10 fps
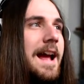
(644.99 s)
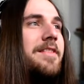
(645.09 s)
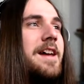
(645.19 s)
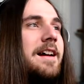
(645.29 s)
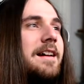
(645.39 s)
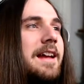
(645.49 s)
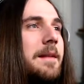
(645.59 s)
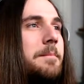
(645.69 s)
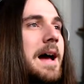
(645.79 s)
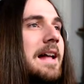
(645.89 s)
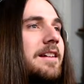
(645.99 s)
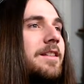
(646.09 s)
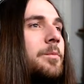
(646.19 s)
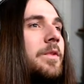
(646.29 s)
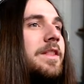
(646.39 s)
and then get mad at
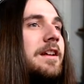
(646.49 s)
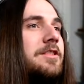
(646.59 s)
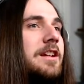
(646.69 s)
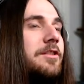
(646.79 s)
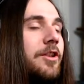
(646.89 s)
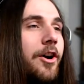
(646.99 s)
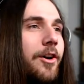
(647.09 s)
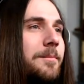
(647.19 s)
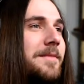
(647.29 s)
them when they didn't know?